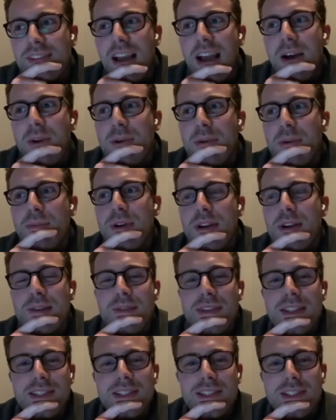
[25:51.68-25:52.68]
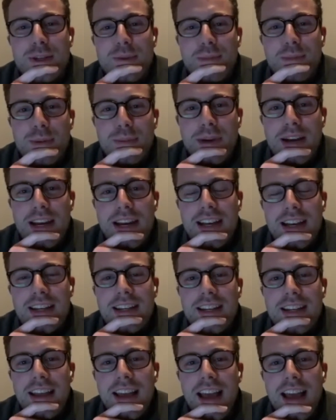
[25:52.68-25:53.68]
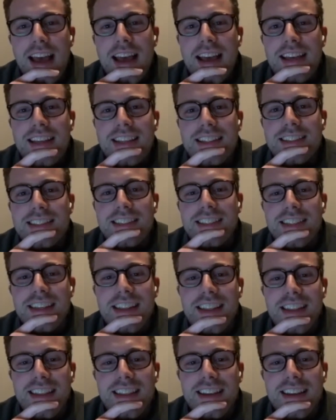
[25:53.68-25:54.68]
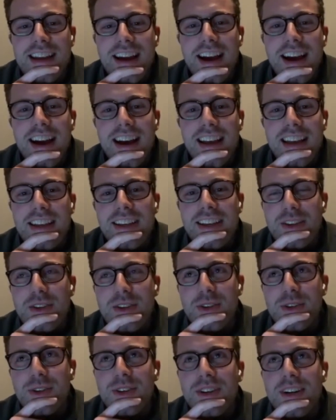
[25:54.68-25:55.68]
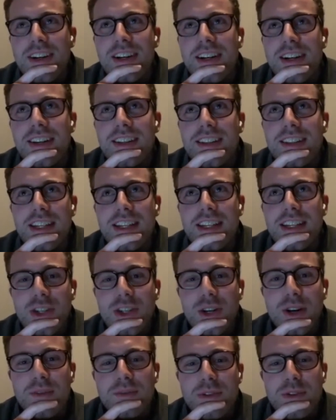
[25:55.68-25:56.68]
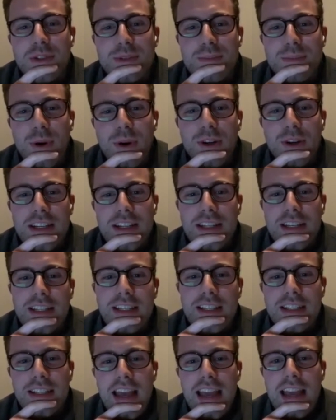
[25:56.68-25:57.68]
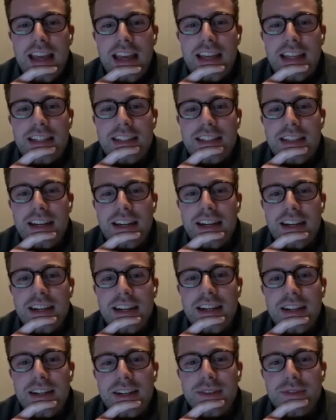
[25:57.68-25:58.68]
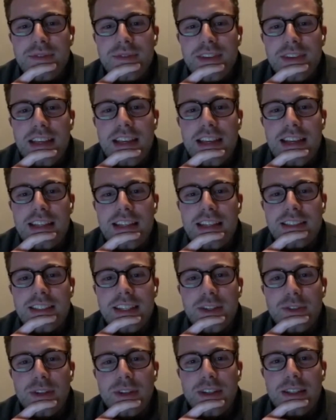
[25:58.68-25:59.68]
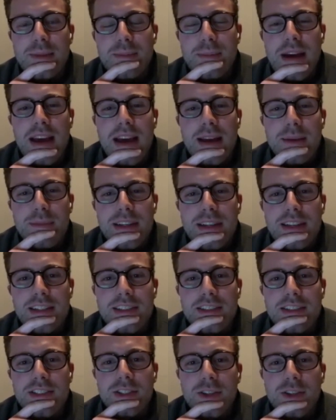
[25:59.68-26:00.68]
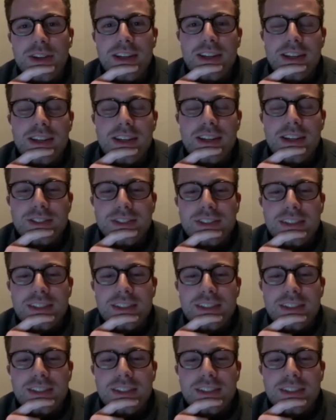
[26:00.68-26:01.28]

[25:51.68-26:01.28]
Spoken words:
I would put him in Superbad as the guy who they show up to his party and he gets like really mad because Jonah Hills